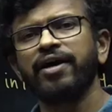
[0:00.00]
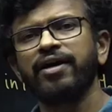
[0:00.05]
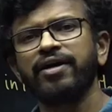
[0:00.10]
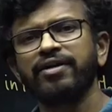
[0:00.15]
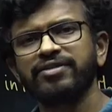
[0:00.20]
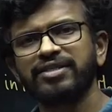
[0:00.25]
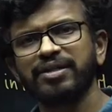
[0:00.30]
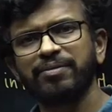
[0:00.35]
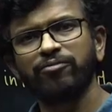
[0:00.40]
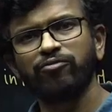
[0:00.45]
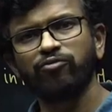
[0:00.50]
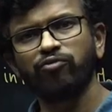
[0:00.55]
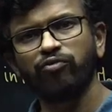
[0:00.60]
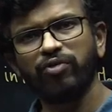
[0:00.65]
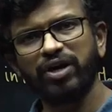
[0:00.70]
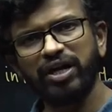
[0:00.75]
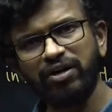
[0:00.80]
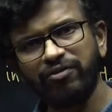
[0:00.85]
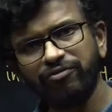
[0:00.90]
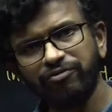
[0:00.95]
Uh, some
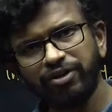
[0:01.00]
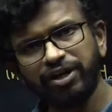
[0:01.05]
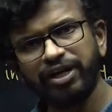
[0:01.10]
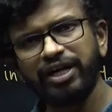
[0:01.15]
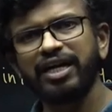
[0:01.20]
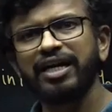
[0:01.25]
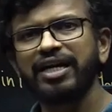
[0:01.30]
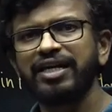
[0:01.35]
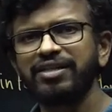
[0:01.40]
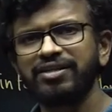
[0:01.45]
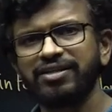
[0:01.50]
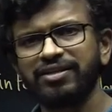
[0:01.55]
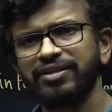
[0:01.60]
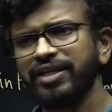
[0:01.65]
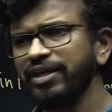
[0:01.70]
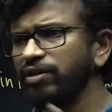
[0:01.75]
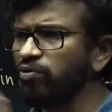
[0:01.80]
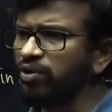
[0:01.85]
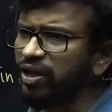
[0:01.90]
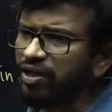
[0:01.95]
one word length,
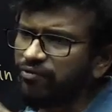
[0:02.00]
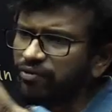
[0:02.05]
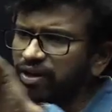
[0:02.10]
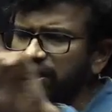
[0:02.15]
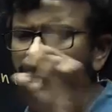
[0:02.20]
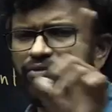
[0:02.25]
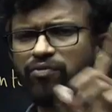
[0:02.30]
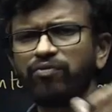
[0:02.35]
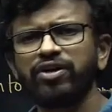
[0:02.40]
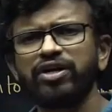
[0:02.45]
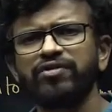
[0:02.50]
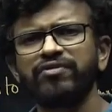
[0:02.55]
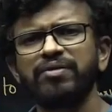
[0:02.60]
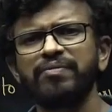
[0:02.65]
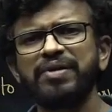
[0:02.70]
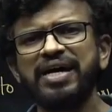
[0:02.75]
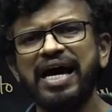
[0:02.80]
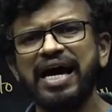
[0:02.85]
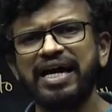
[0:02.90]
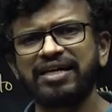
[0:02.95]
then only one word will
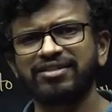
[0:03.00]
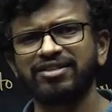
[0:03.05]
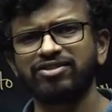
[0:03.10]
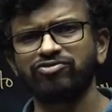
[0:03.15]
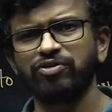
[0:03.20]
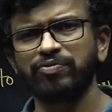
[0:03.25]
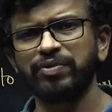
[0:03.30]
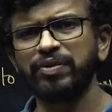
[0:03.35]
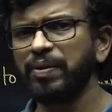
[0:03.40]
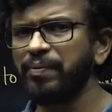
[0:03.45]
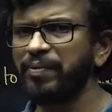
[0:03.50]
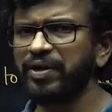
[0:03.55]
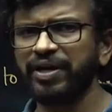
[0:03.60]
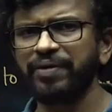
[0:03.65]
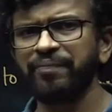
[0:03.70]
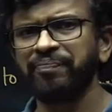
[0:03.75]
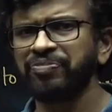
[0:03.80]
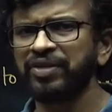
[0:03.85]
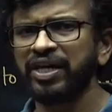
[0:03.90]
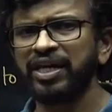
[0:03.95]
be accessed from the memory.
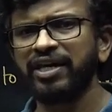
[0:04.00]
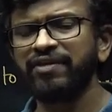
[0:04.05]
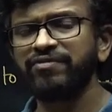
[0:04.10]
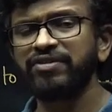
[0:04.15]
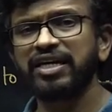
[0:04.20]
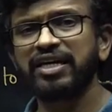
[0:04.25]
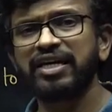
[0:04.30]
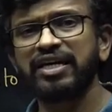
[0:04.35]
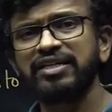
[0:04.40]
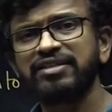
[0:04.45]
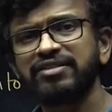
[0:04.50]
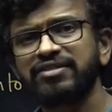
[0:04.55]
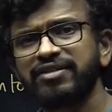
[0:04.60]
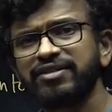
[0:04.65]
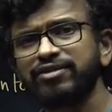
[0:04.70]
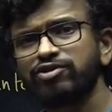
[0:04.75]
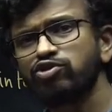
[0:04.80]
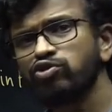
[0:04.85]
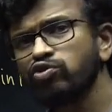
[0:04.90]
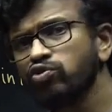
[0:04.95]
If the register
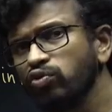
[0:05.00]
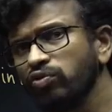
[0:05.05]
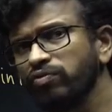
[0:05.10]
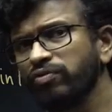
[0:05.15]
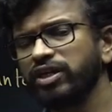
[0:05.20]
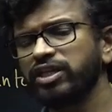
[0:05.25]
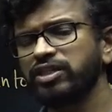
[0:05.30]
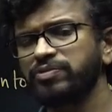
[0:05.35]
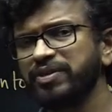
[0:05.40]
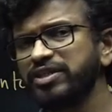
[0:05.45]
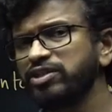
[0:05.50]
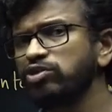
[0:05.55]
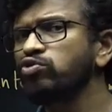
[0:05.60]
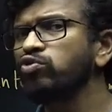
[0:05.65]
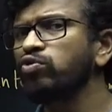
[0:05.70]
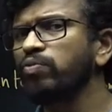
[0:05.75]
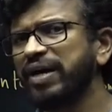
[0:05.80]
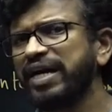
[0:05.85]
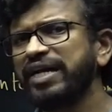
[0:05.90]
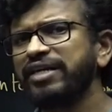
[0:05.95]
is two words, means
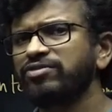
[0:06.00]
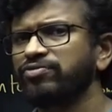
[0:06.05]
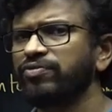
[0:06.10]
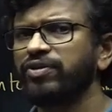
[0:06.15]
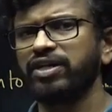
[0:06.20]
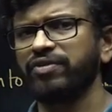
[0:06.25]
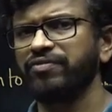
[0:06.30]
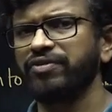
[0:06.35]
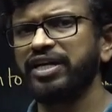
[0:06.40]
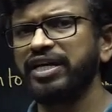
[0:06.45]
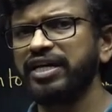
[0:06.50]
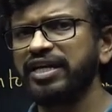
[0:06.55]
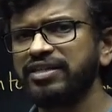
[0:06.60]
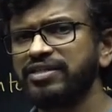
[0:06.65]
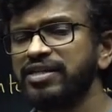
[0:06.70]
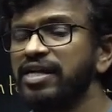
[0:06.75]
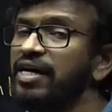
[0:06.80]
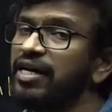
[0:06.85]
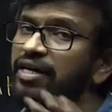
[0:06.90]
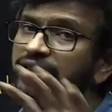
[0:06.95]
two bytes whatever it
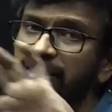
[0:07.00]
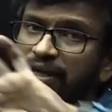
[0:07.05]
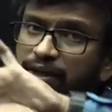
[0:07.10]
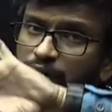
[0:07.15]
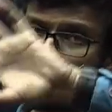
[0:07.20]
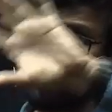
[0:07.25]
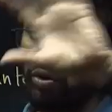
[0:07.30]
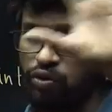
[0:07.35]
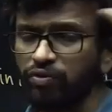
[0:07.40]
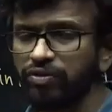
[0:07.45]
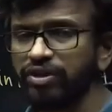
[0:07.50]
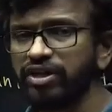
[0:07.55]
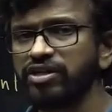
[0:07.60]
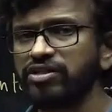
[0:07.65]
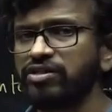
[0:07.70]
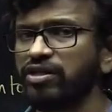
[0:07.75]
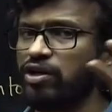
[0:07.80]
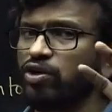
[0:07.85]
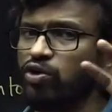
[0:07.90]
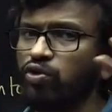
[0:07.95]
is, then two
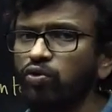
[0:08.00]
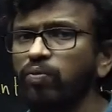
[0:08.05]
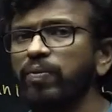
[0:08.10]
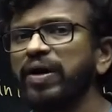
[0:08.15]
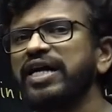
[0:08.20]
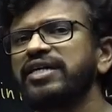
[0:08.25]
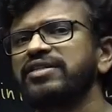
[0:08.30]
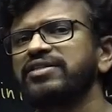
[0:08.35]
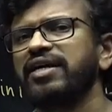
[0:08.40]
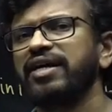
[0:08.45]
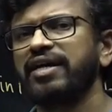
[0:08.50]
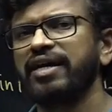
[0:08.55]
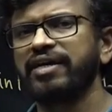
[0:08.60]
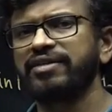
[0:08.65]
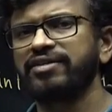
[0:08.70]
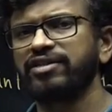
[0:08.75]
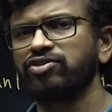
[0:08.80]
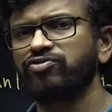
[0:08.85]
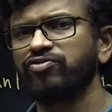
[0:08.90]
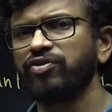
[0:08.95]
words or two bytes are
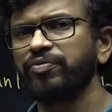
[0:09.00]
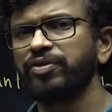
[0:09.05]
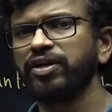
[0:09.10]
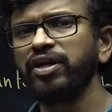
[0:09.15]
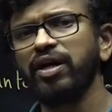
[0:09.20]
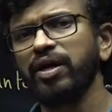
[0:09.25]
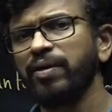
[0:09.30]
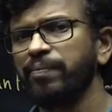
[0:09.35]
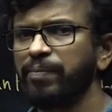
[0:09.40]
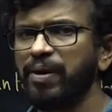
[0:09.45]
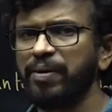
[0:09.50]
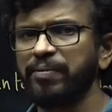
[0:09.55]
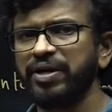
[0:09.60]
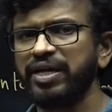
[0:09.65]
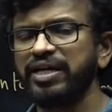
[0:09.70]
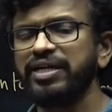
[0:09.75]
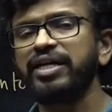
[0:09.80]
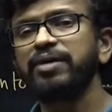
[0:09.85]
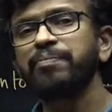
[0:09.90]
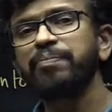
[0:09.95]
accessed from the
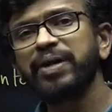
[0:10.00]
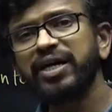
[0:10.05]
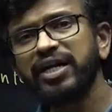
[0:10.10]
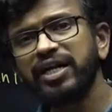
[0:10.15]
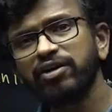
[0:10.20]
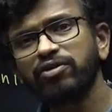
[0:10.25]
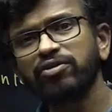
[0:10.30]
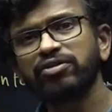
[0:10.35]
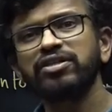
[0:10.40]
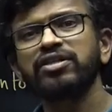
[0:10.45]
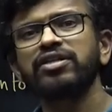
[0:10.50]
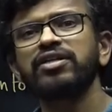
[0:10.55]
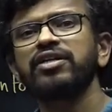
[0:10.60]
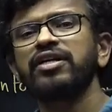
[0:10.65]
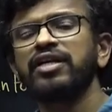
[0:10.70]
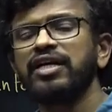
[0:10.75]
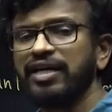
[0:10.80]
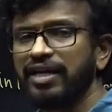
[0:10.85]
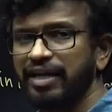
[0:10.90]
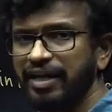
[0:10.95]
memory. Depending on the
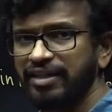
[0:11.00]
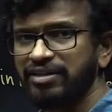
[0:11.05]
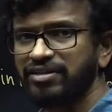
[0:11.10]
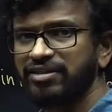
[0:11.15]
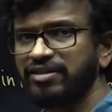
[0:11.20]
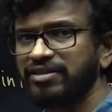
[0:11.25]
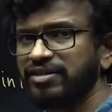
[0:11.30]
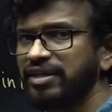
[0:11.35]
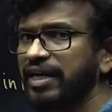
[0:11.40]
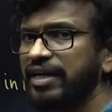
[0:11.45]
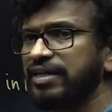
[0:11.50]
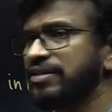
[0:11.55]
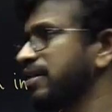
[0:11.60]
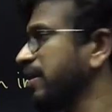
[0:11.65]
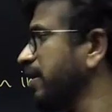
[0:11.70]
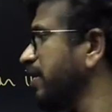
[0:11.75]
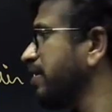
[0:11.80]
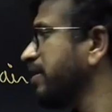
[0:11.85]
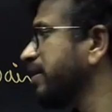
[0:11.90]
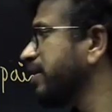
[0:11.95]
register size,
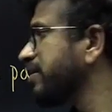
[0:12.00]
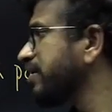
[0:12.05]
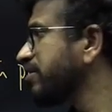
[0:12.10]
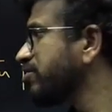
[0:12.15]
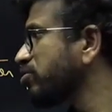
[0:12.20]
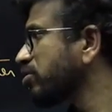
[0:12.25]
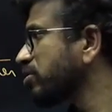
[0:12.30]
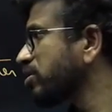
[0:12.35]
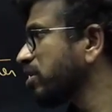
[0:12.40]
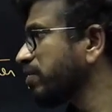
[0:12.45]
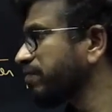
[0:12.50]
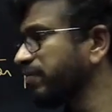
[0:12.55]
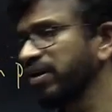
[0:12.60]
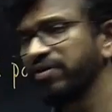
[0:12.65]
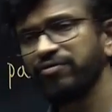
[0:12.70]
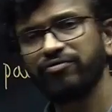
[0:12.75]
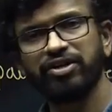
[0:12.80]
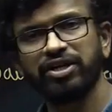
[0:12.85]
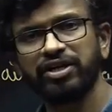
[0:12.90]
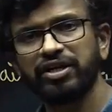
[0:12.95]
this instruction will
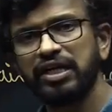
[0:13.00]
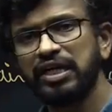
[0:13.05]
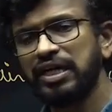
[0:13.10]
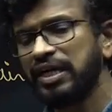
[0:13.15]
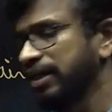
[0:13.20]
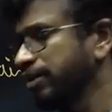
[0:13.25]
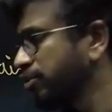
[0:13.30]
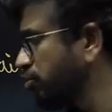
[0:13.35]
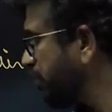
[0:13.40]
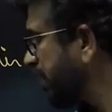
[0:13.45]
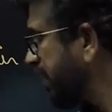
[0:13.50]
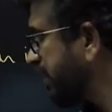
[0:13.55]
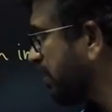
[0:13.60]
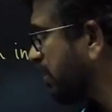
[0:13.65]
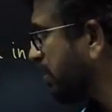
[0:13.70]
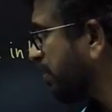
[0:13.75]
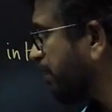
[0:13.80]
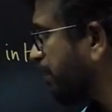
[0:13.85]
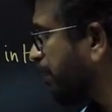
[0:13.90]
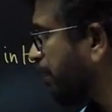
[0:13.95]
work. So in
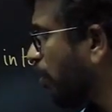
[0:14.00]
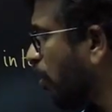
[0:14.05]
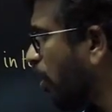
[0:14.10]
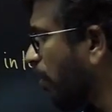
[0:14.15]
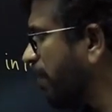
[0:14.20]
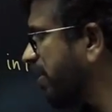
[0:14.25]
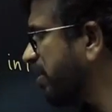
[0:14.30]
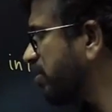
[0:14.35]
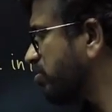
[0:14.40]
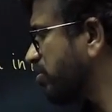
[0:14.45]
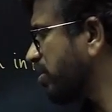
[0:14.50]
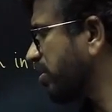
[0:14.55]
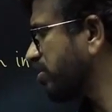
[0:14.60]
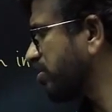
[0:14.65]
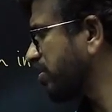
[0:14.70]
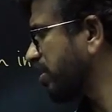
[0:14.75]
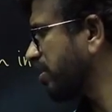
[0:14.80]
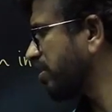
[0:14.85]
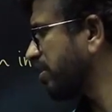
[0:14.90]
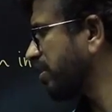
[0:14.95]
the pop
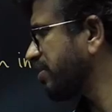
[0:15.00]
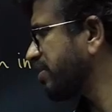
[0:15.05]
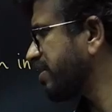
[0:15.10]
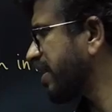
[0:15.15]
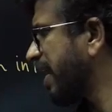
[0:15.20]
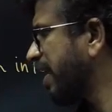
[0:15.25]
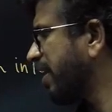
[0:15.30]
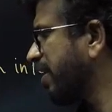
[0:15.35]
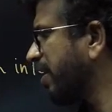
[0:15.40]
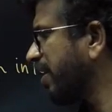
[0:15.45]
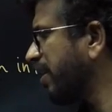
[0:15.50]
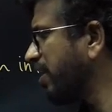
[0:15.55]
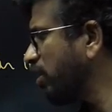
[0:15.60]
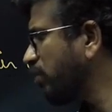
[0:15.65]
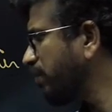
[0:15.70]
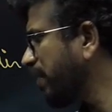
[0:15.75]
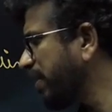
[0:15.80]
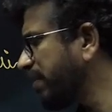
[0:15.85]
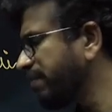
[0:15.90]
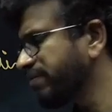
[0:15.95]
instruction, the stack current
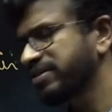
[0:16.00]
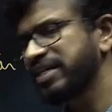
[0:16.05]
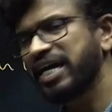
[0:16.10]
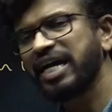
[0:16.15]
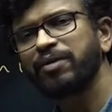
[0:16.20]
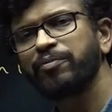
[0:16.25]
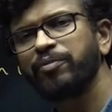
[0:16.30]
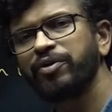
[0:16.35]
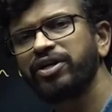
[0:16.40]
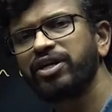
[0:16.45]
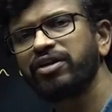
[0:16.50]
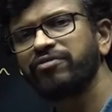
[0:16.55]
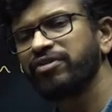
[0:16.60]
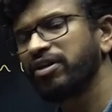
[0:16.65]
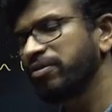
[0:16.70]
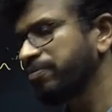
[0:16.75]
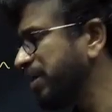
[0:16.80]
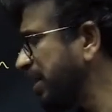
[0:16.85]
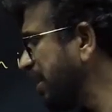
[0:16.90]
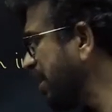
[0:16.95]
value of stack pointer
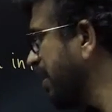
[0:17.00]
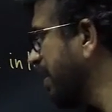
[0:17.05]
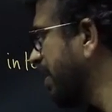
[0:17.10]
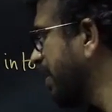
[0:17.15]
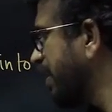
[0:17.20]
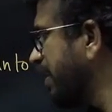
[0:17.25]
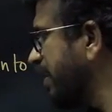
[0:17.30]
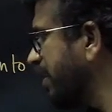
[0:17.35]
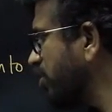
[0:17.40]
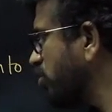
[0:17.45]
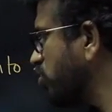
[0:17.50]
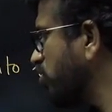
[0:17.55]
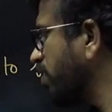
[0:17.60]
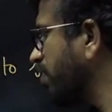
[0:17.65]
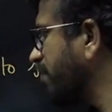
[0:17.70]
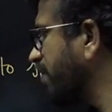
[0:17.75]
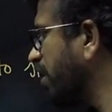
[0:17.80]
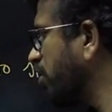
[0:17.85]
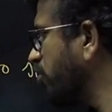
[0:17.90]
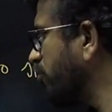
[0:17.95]
will be initial
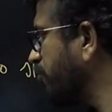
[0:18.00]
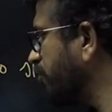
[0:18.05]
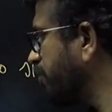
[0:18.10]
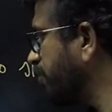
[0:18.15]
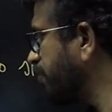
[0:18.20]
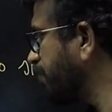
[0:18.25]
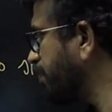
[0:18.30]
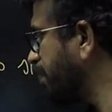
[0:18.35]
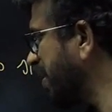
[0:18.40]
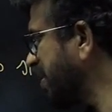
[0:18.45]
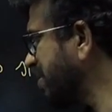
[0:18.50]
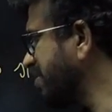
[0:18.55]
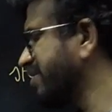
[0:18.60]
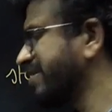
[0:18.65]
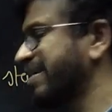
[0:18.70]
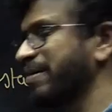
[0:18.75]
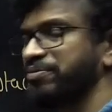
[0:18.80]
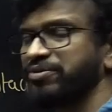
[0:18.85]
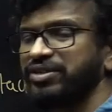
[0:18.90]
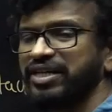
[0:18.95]
value plus
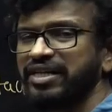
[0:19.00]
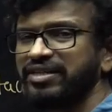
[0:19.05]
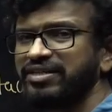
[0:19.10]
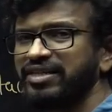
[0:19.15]
step size.